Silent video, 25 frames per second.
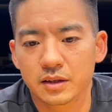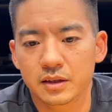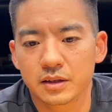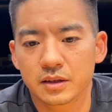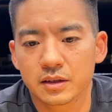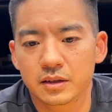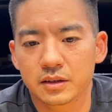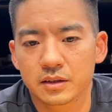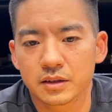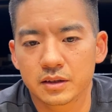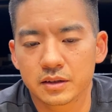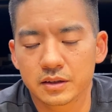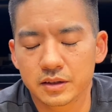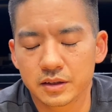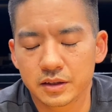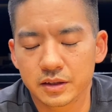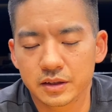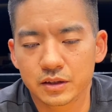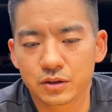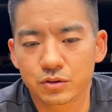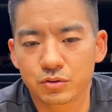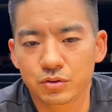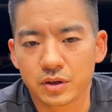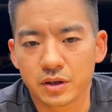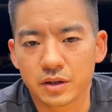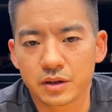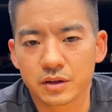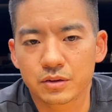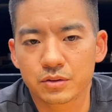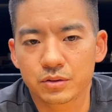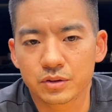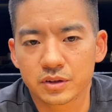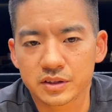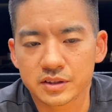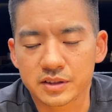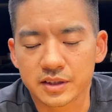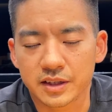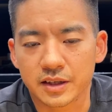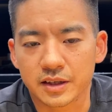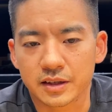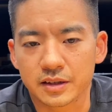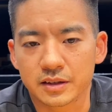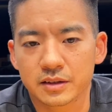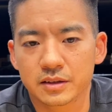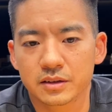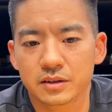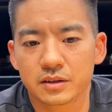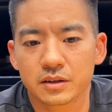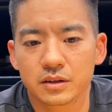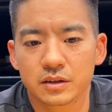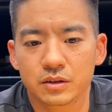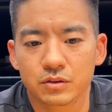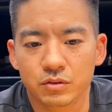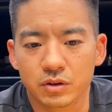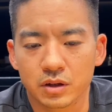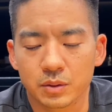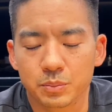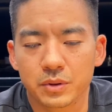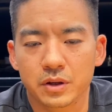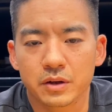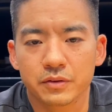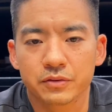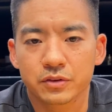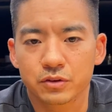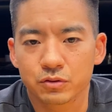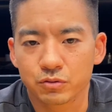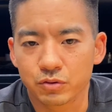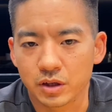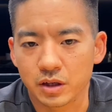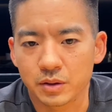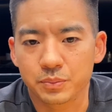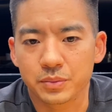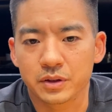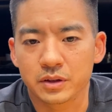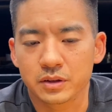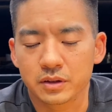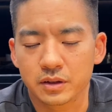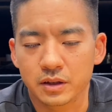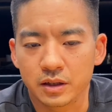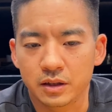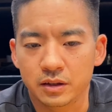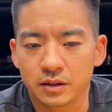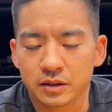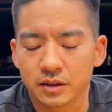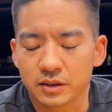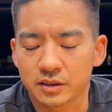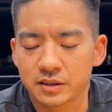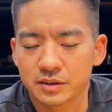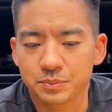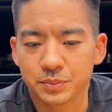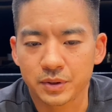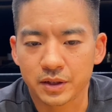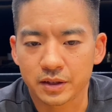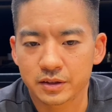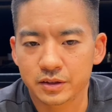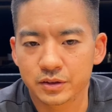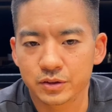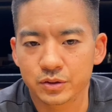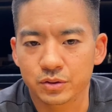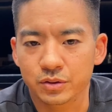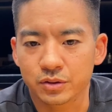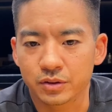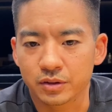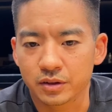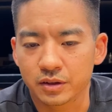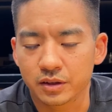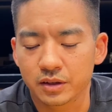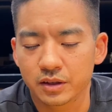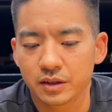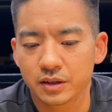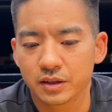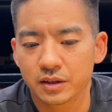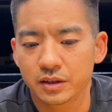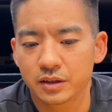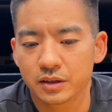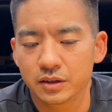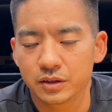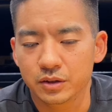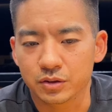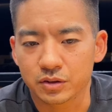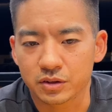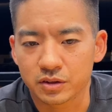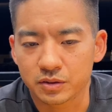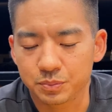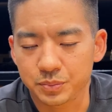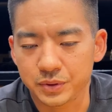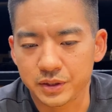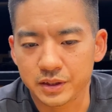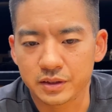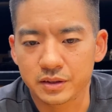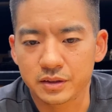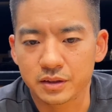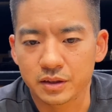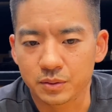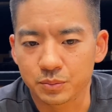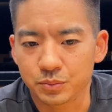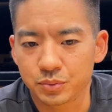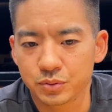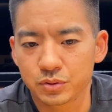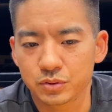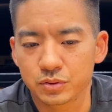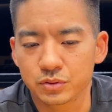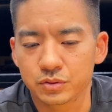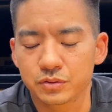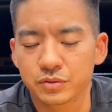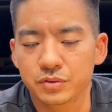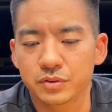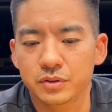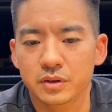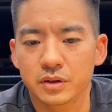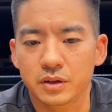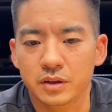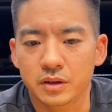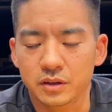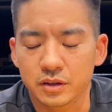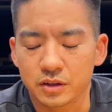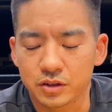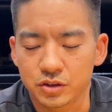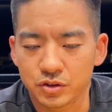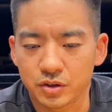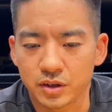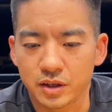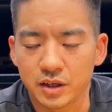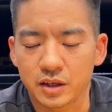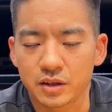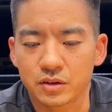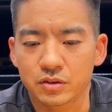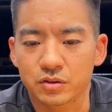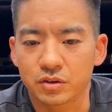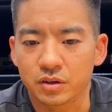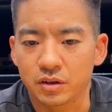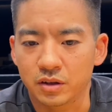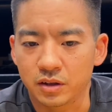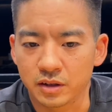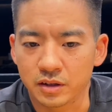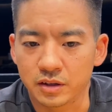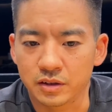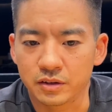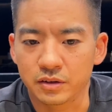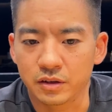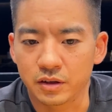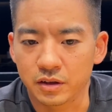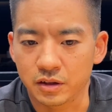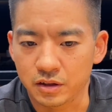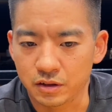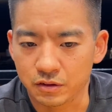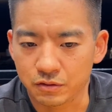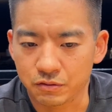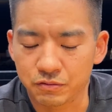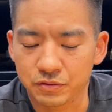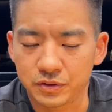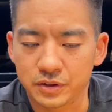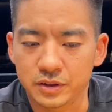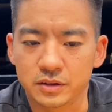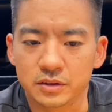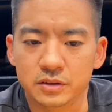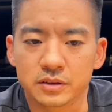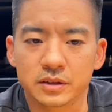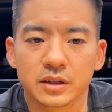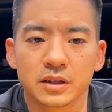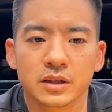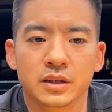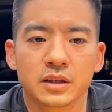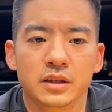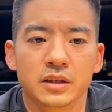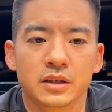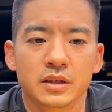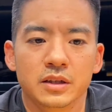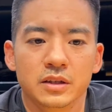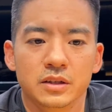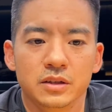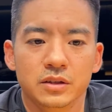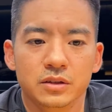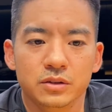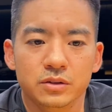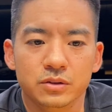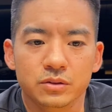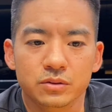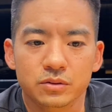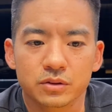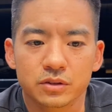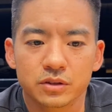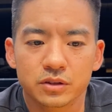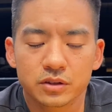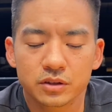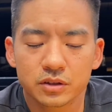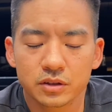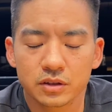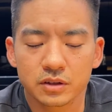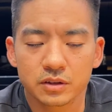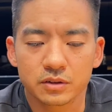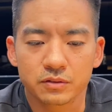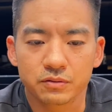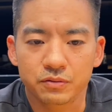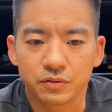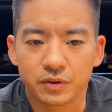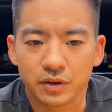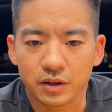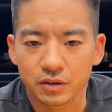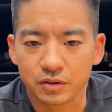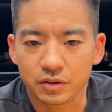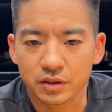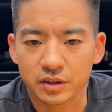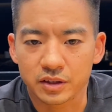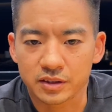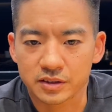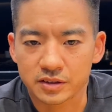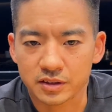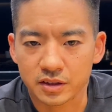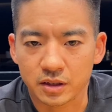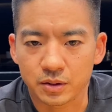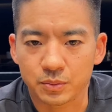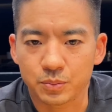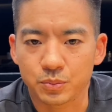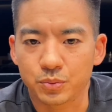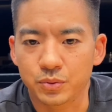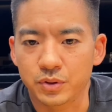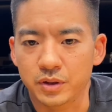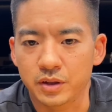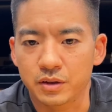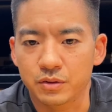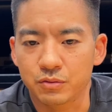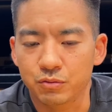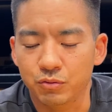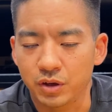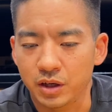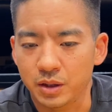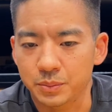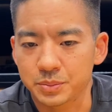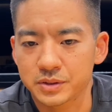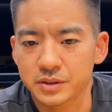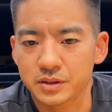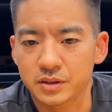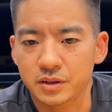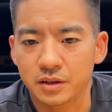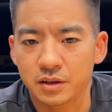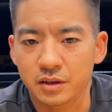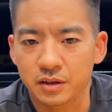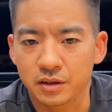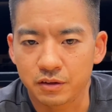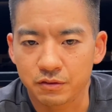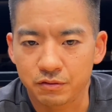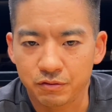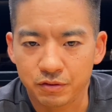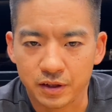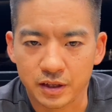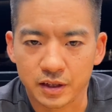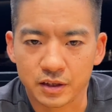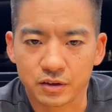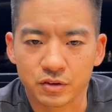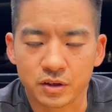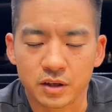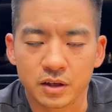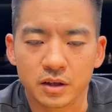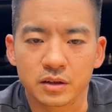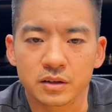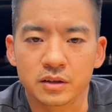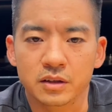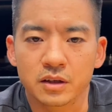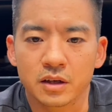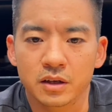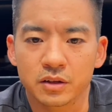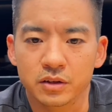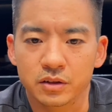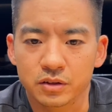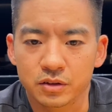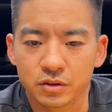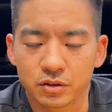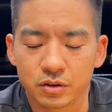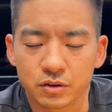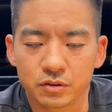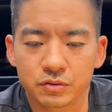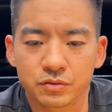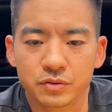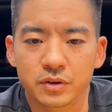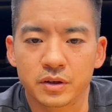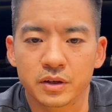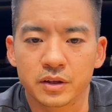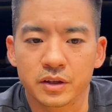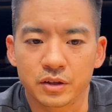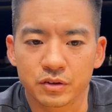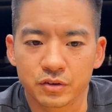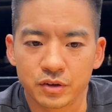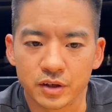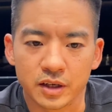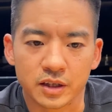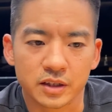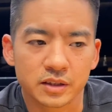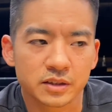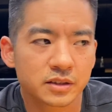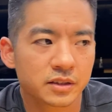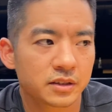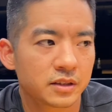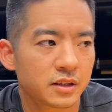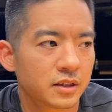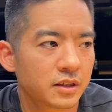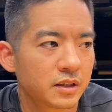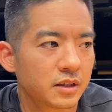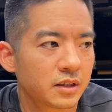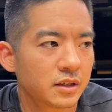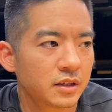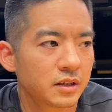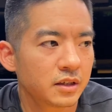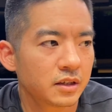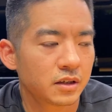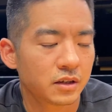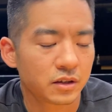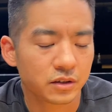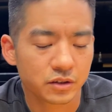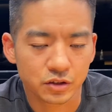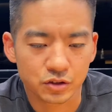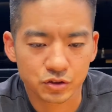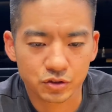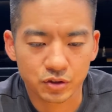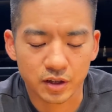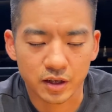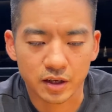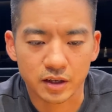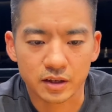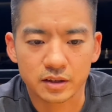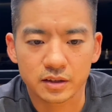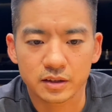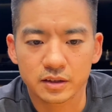continue to run through the sand rep after rep and expect your speed to improve on the track or on the field. You should follow this up with reps on the flat ground, on the turf, on the grass, on the track,